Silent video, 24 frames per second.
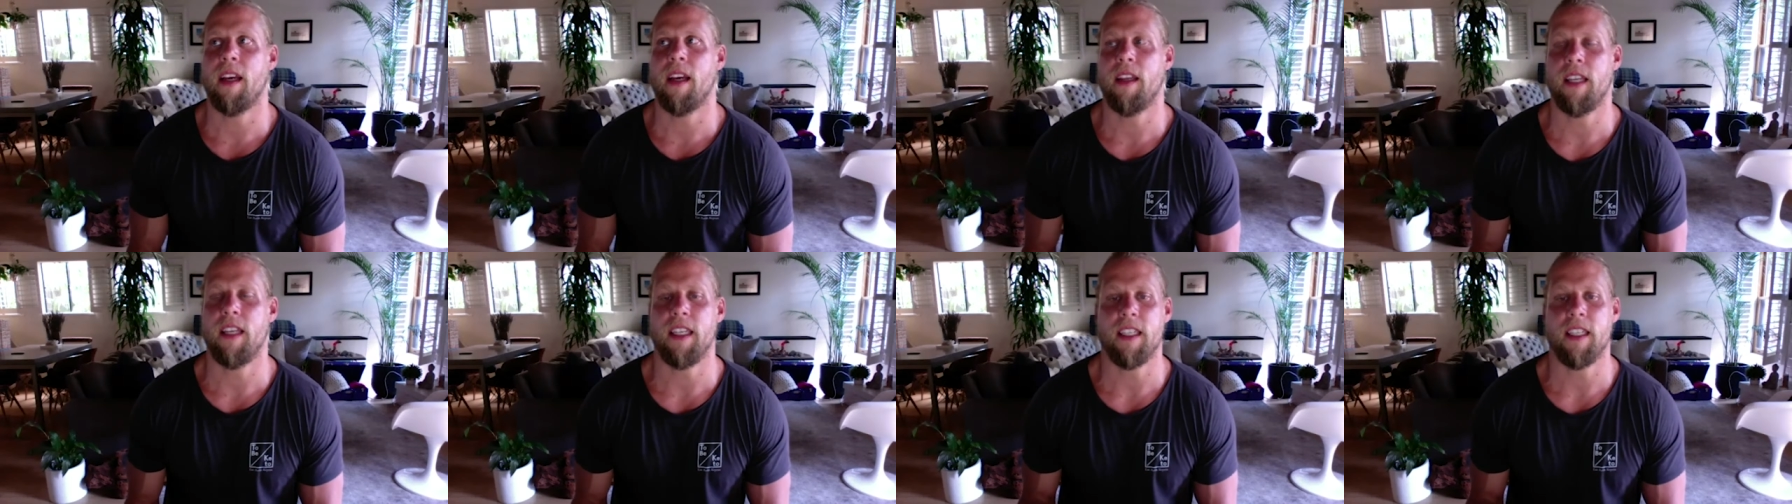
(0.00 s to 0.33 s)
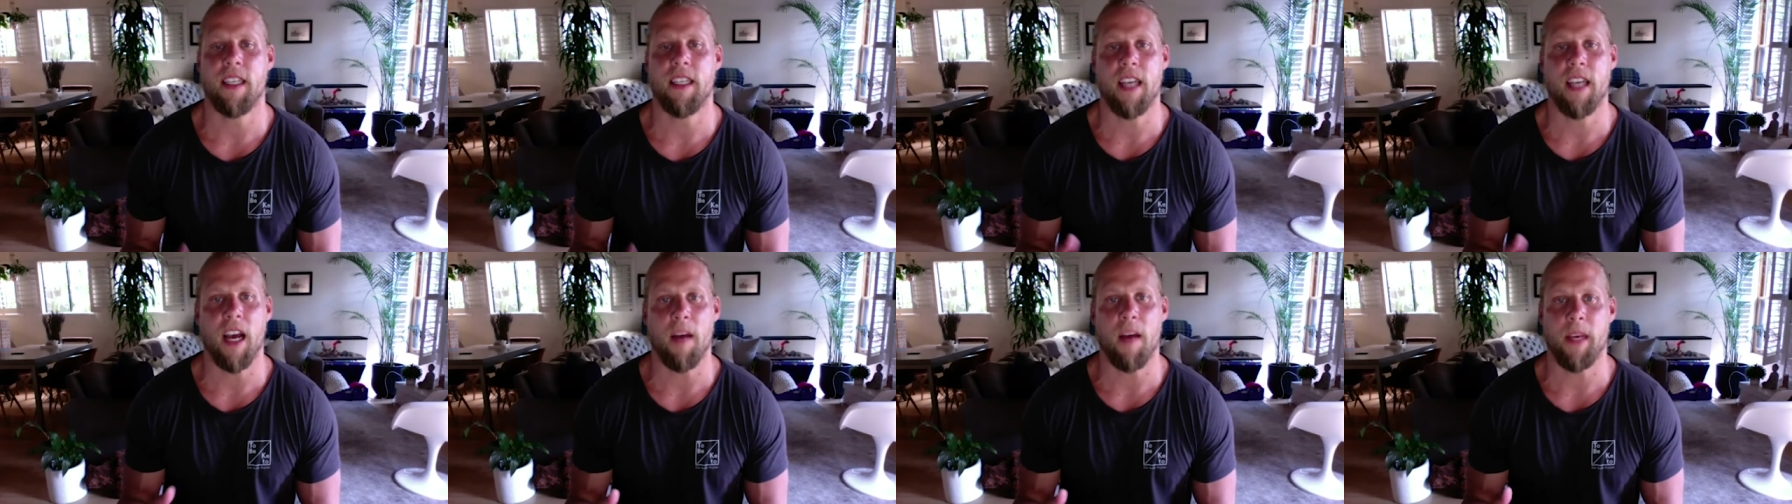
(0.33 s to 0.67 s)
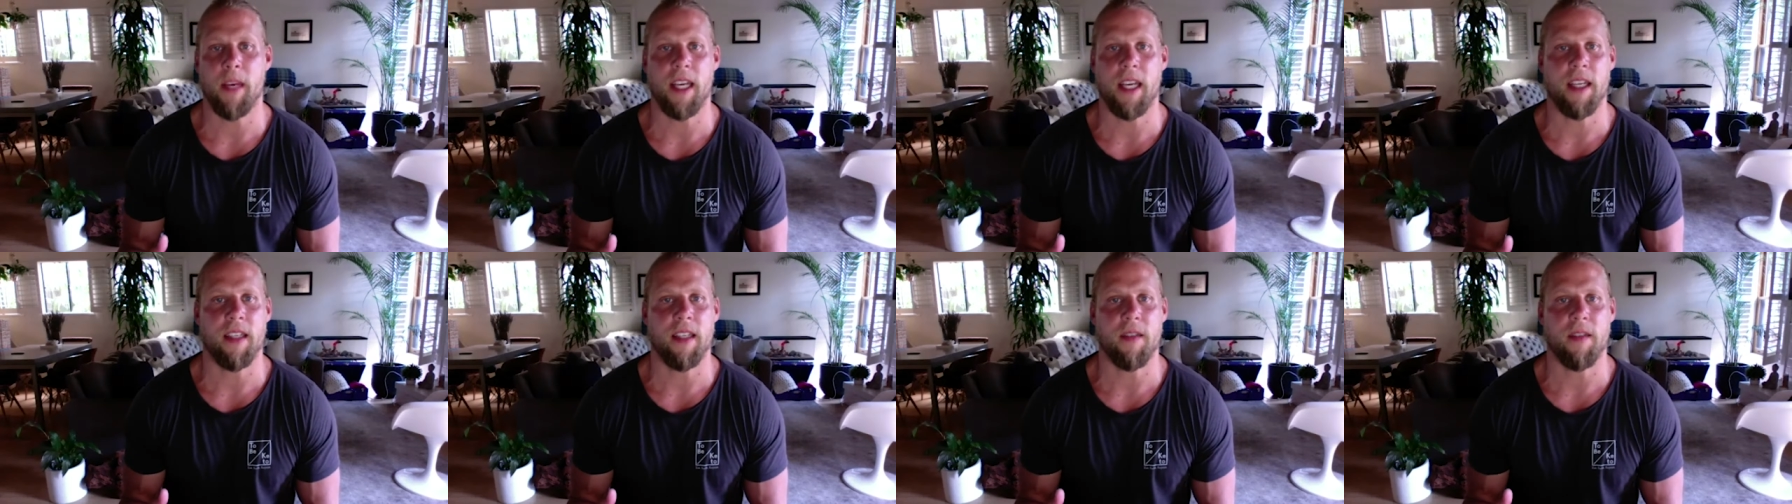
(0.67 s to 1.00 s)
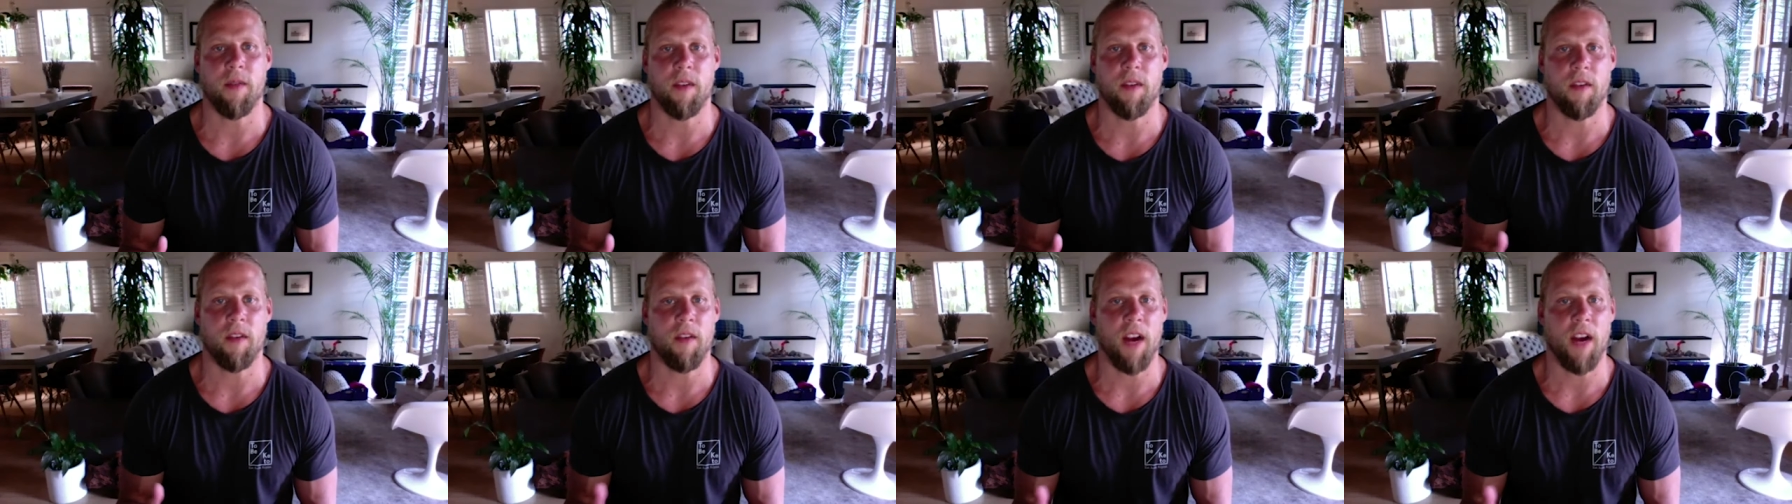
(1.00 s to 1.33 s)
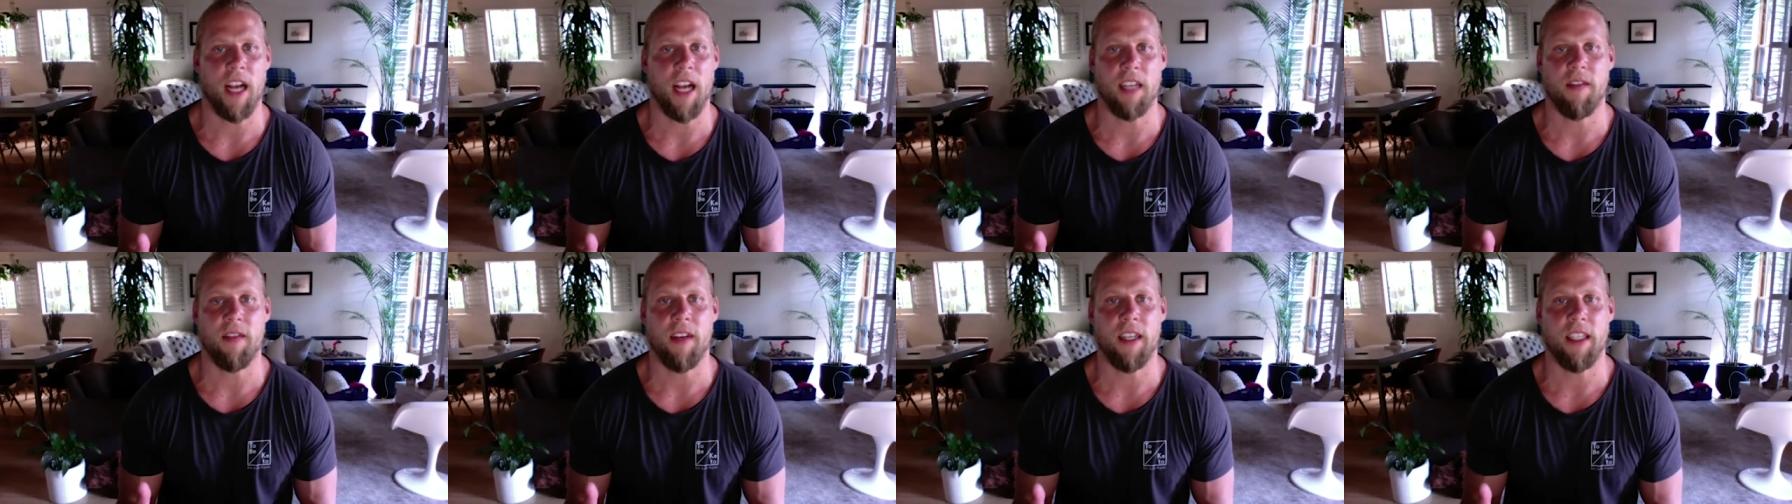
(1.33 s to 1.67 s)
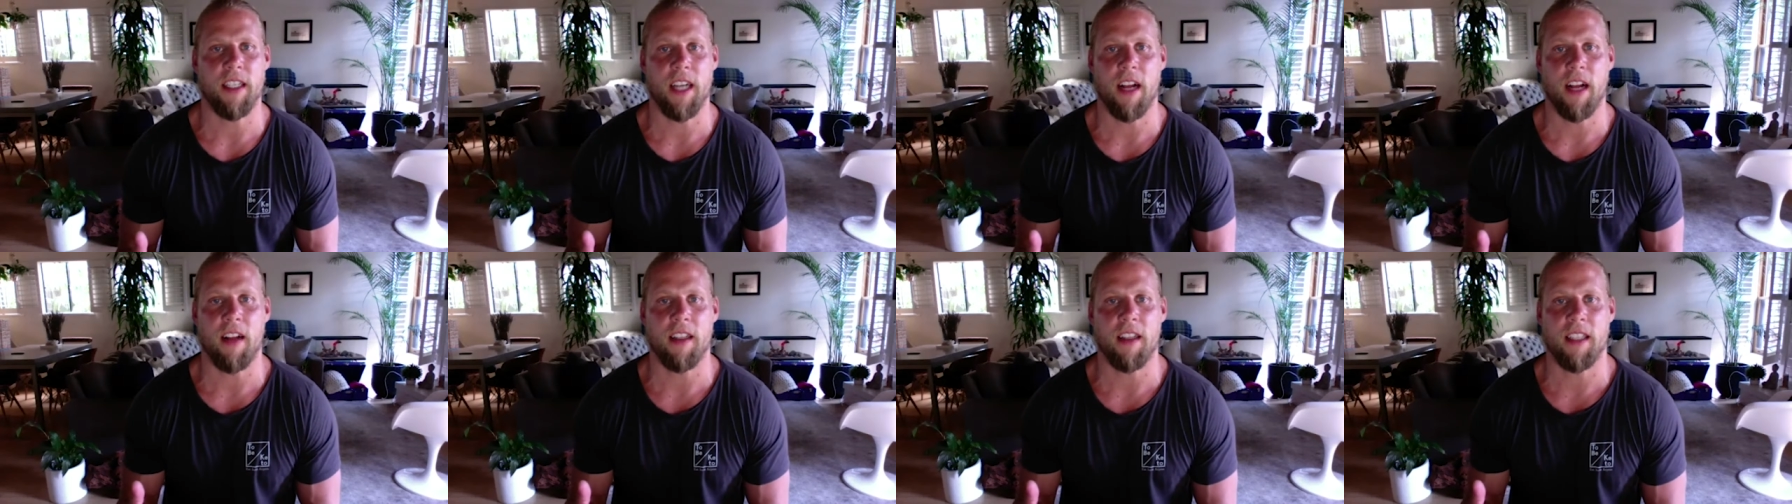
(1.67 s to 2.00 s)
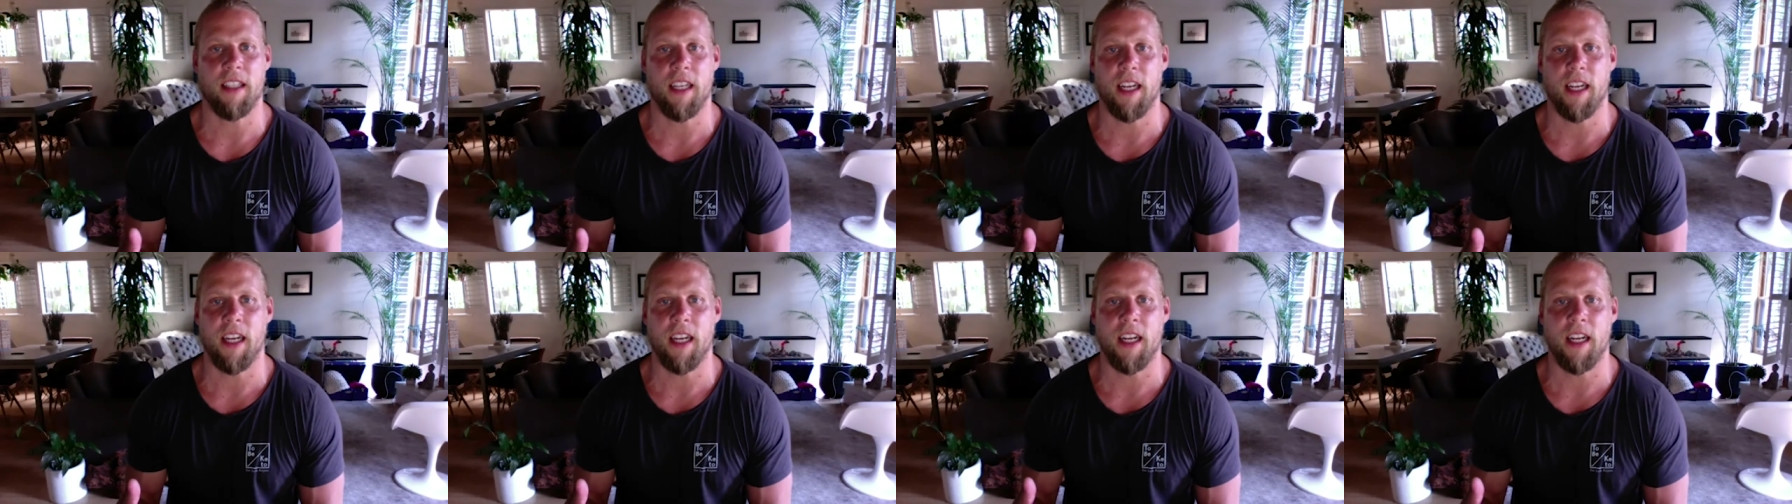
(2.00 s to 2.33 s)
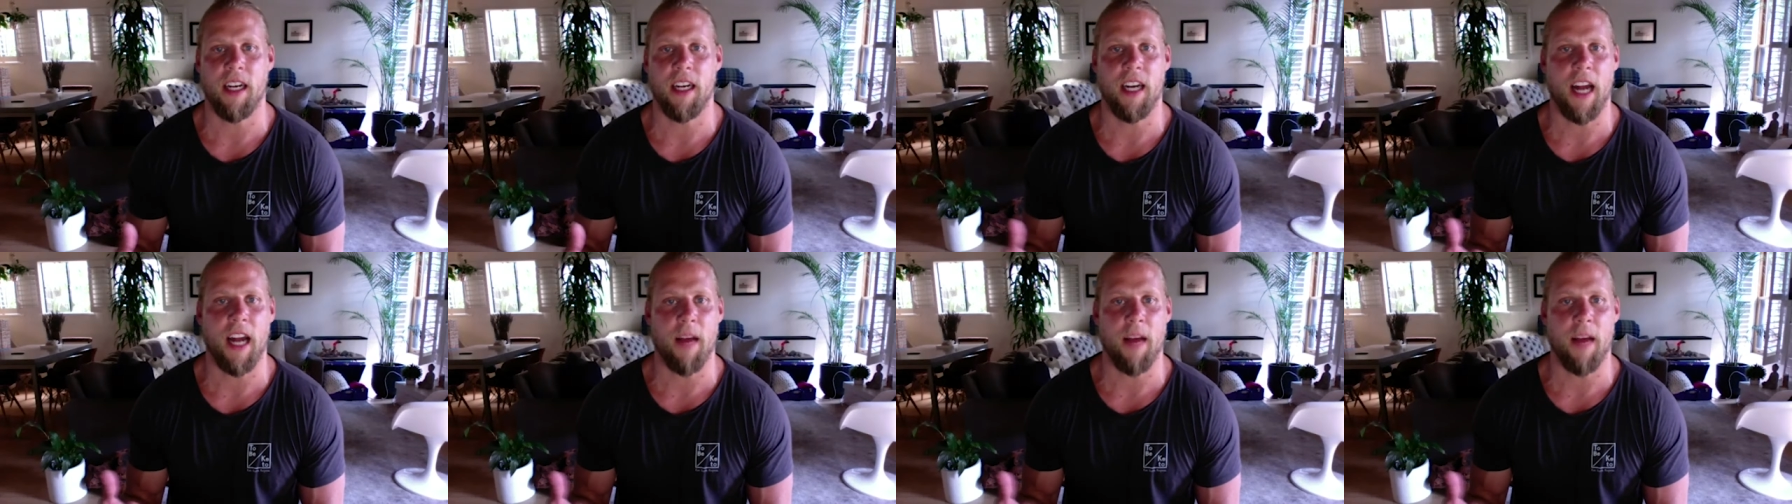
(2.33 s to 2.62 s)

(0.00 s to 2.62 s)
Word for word: these gummies with grass-fed gelatin and apple